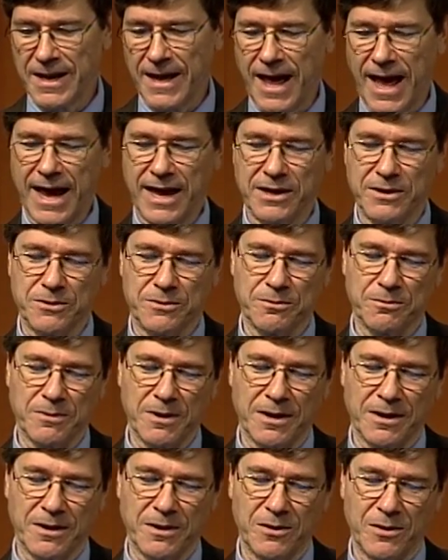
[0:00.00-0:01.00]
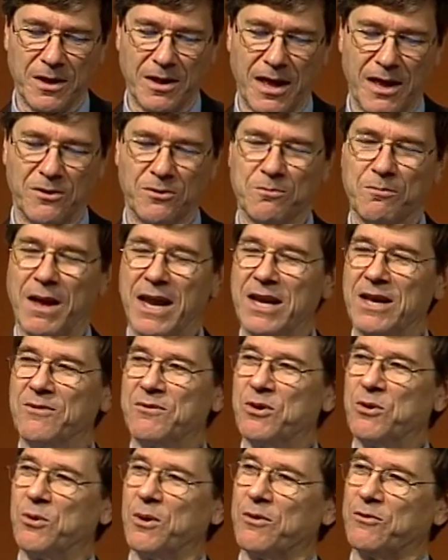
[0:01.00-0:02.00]
And uh, as many of
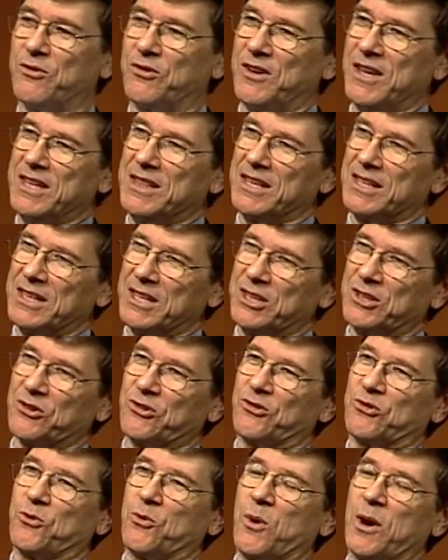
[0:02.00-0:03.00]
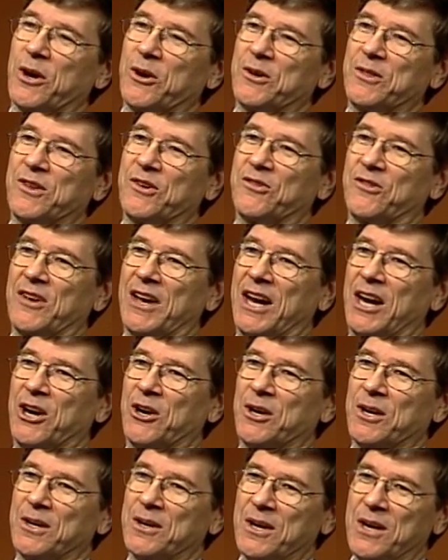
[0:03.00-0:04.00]
you have seen the little square in the
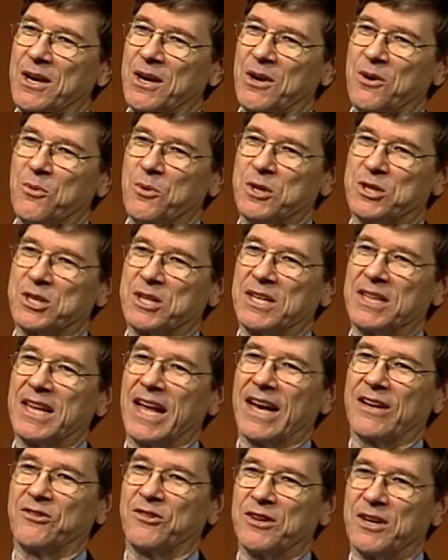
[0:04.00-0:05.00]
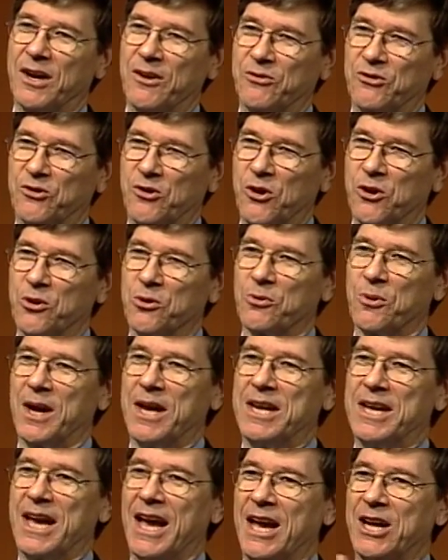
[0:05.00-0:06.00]
Sahara, which collects enough solar
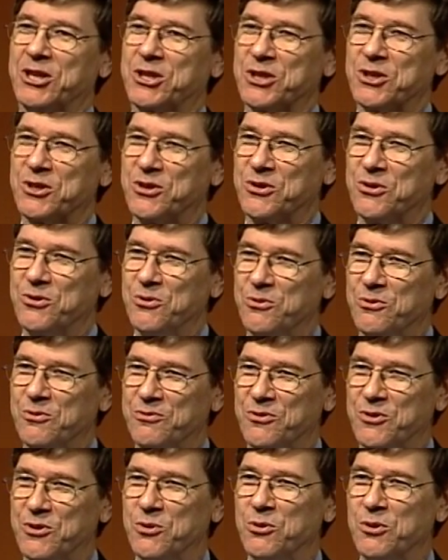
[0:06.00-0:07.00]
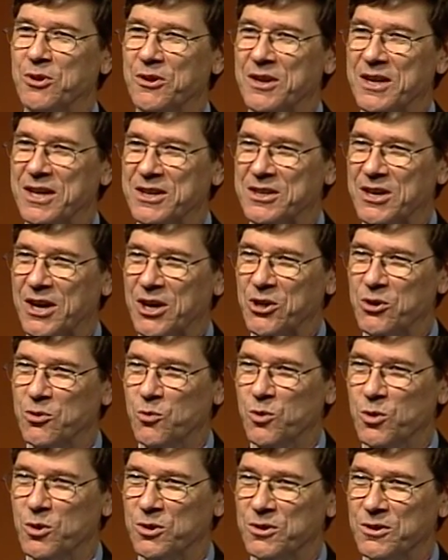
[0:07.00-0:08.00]
radiation to fuel the entire
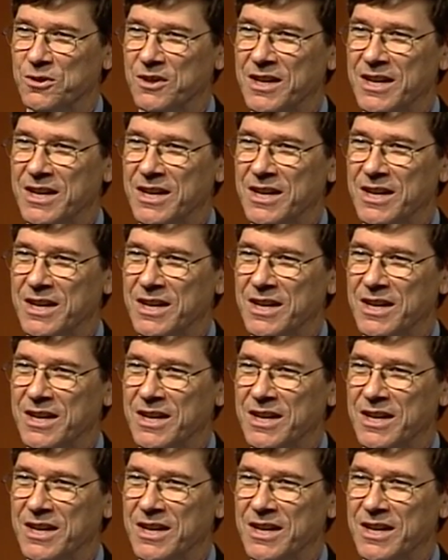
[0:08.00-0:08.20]
world.